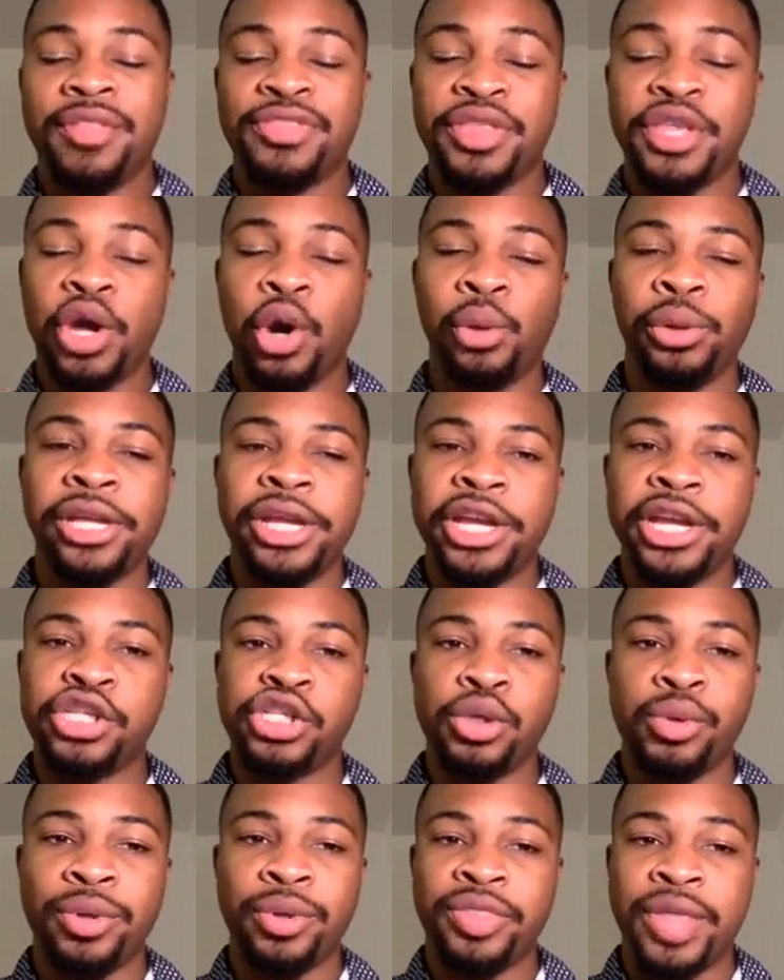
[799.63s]
The only
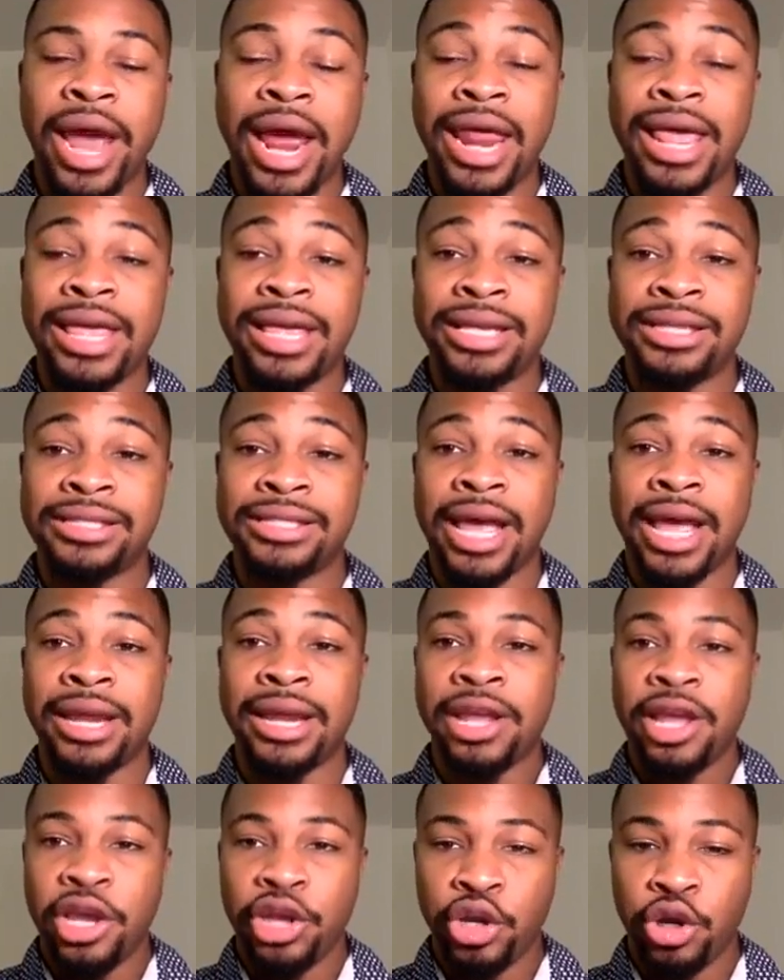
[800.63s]
issue with that is that
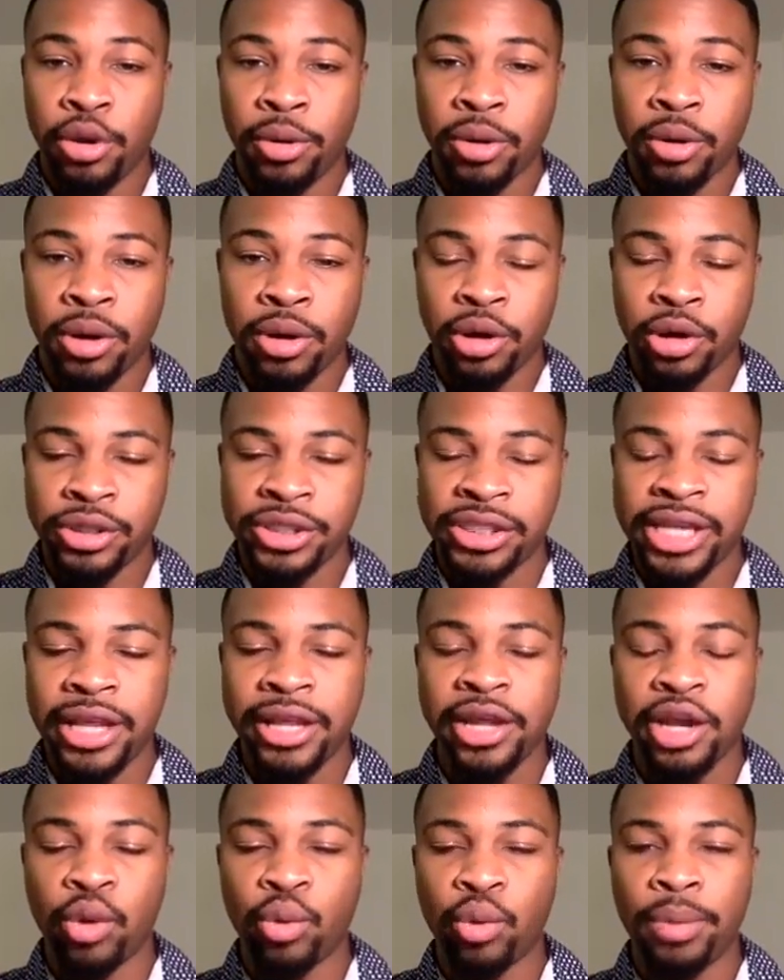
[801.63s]
you're
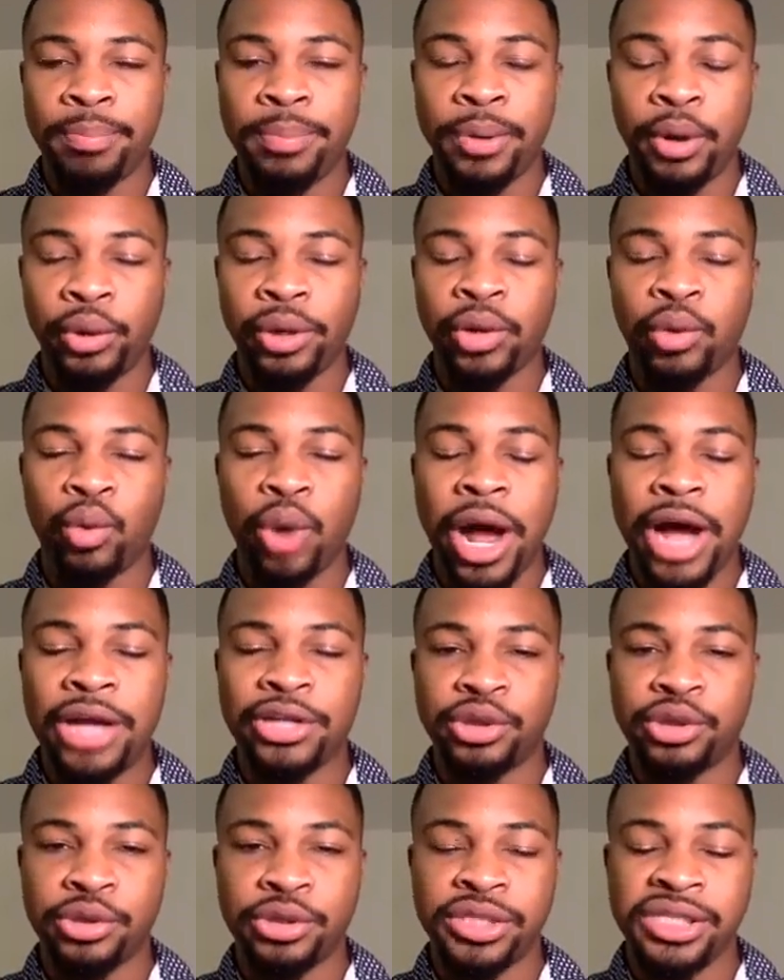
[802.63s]
selling a rebuilding
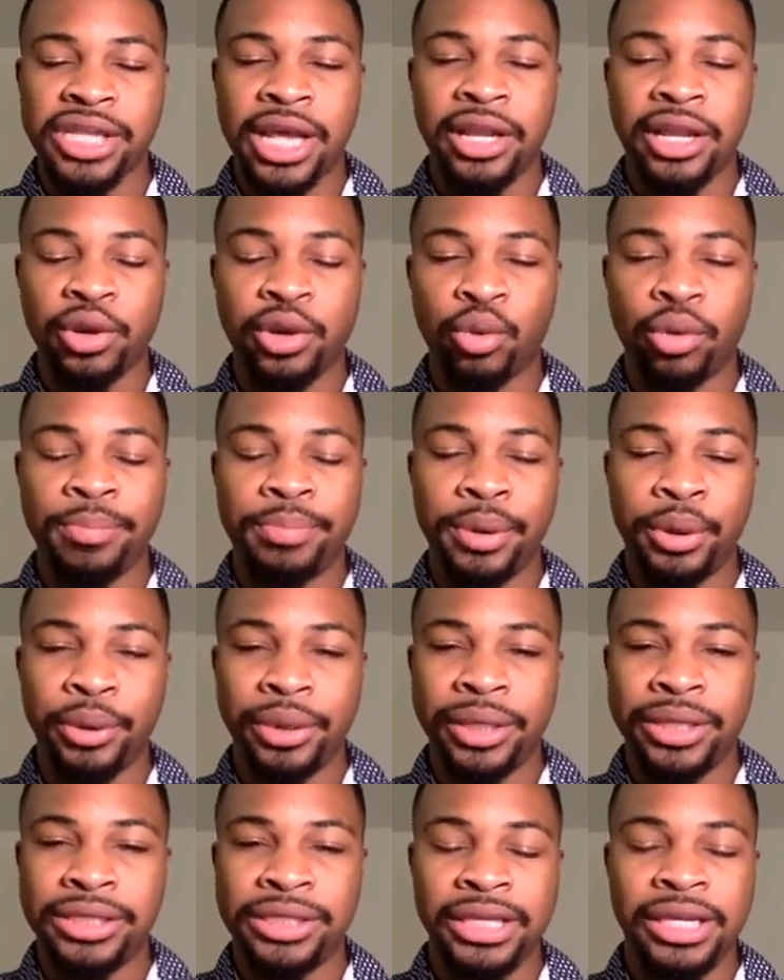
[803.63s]
roster, you're selling a
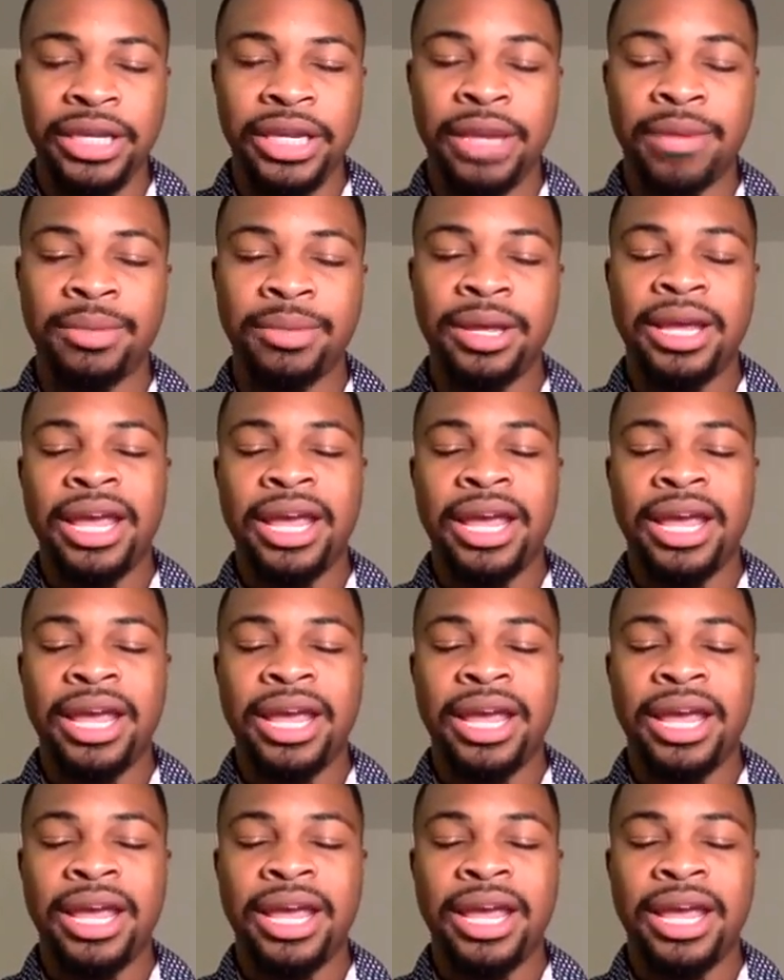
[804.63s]
rebuilding team,